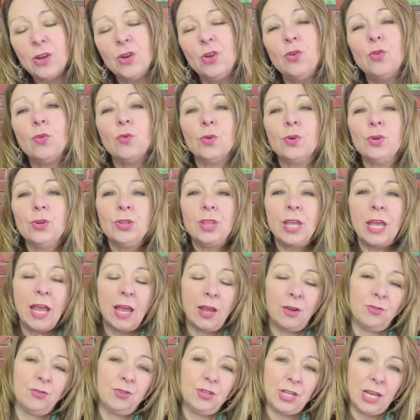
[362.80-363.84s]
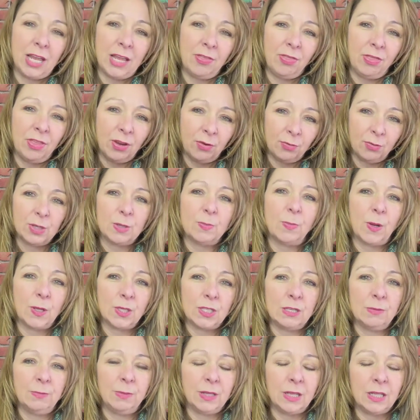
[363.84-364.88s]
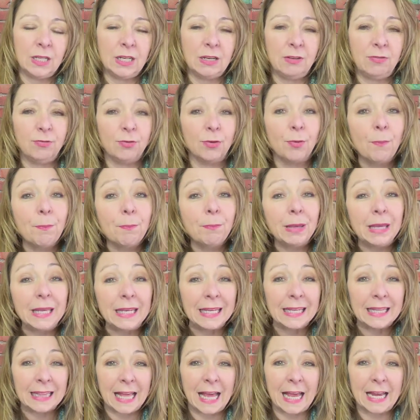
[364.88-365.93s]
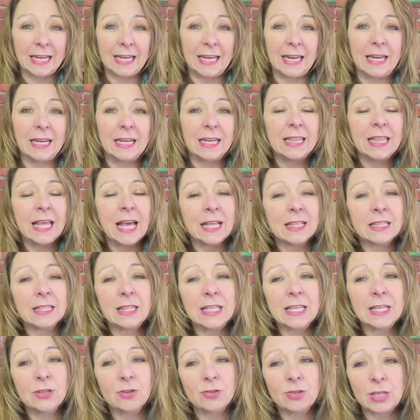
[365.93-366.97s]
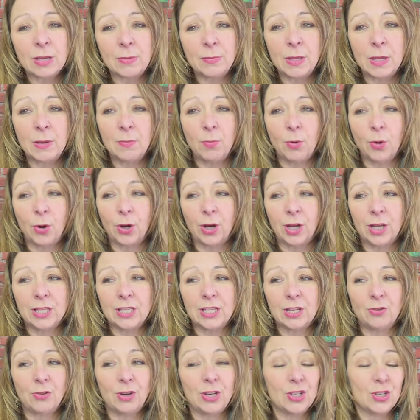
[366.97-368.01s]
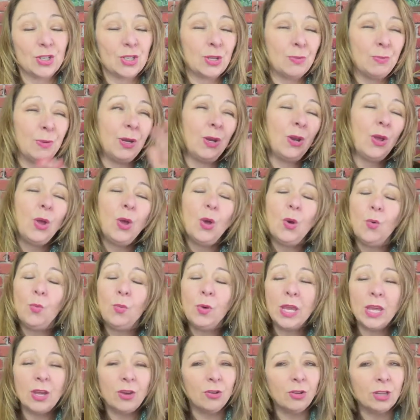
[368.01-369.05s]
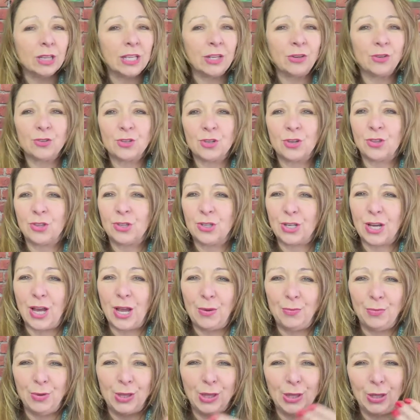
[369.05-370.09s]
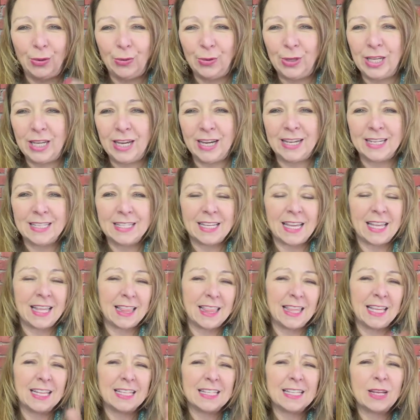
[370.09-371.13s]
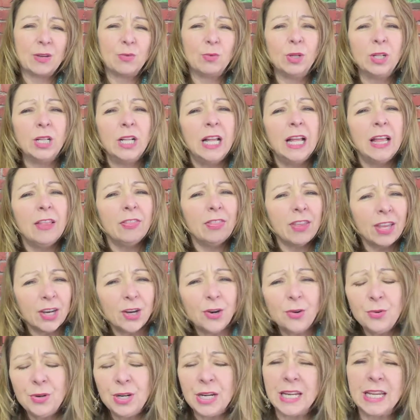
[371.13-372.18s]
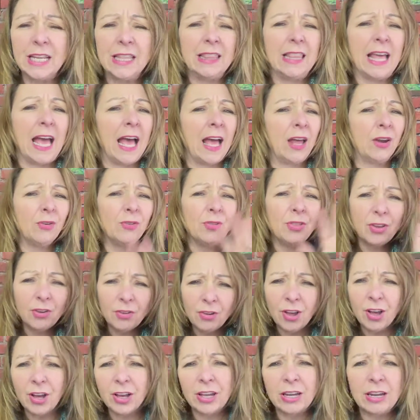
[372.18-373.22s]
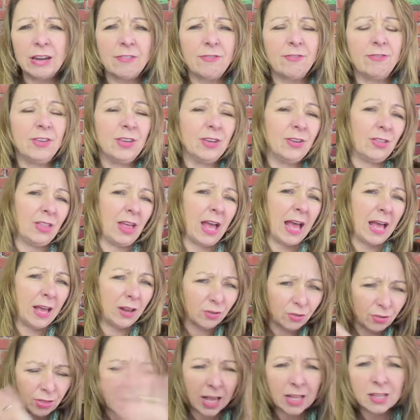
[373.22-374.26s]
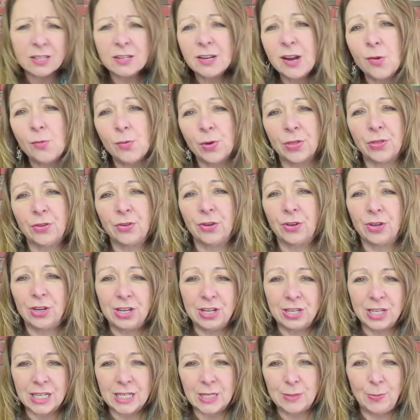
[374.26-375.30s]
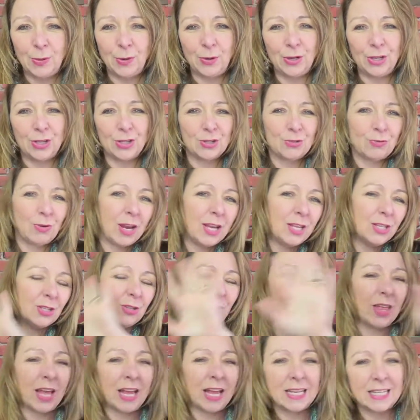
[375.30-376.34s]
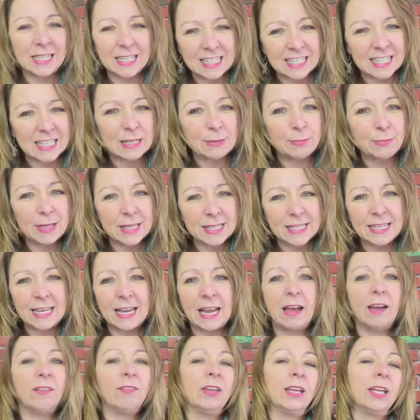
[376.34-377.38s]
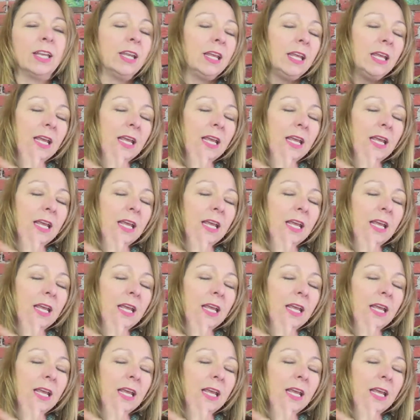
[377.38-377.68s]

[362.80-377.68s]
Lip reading: nor do they understand their responsibility for meeting that need. And these are some of the important considerations. I mean, we hear leaders all the time with low EI saying things like, well, they don't need that, or they're not going to feel that, or that's not what they're going to experience, right? So that dismissing of it,